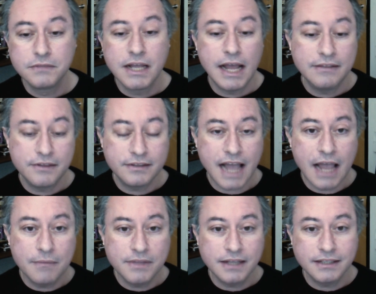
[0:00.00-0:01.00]
at the
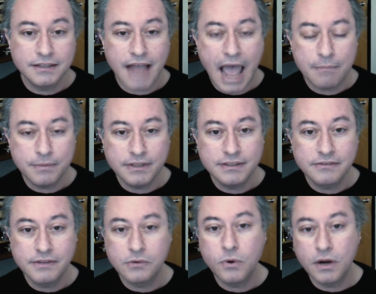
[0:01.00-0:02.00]
time that it happened,
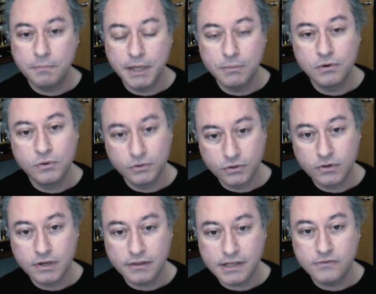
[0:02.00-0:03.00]
there were people who
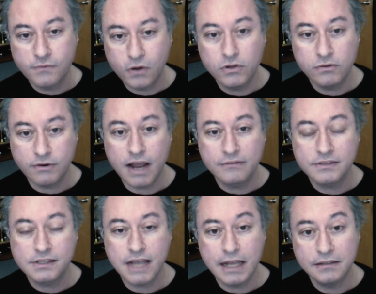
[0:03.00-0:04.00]
took these
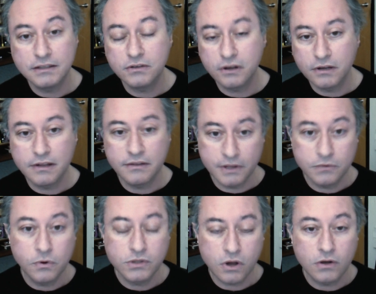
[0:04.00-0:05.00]
photographs, and
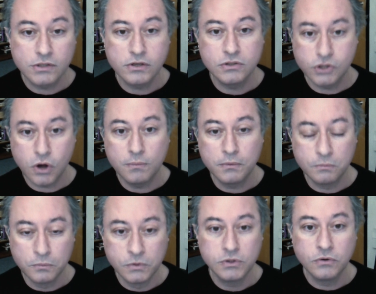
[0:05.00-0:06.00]
there was also Job
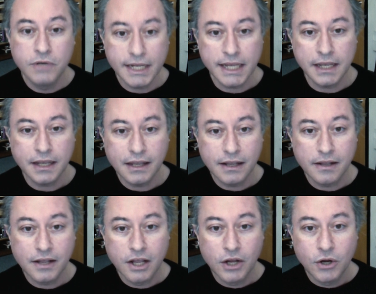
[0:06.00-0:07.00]
Mutungi,
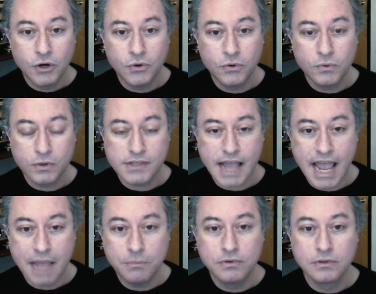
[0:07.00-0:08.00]
who was
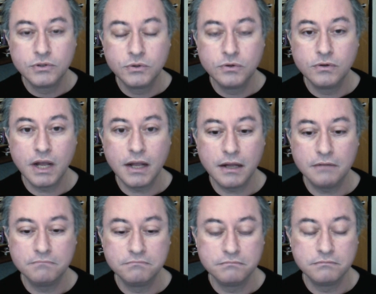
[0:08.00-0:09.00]
able to
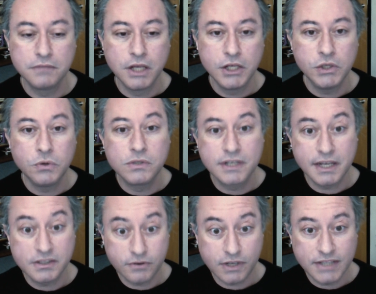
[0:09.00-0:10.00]
use
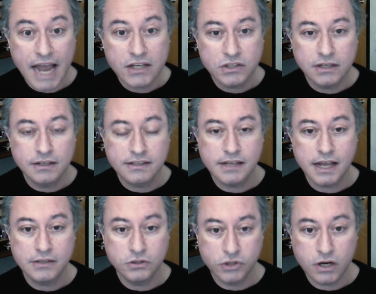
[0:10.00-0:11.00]
his credentials
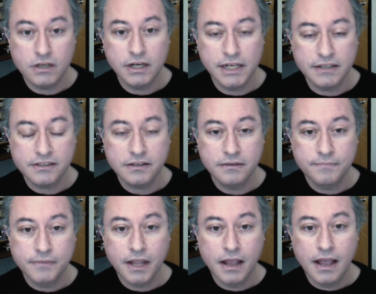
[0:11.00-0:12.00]
as a journalist,
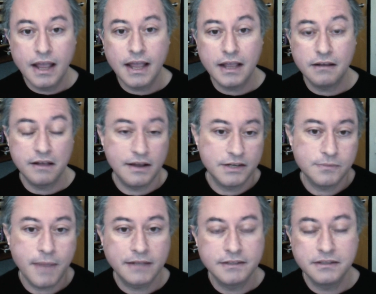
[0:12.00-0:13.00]
a
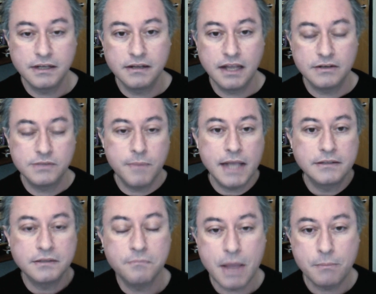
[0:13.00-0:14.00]

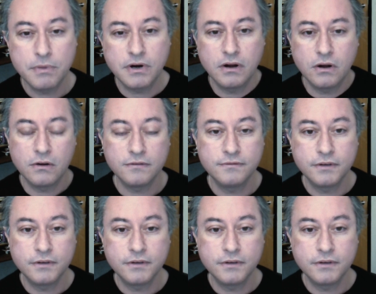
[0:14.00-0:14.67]
respected member of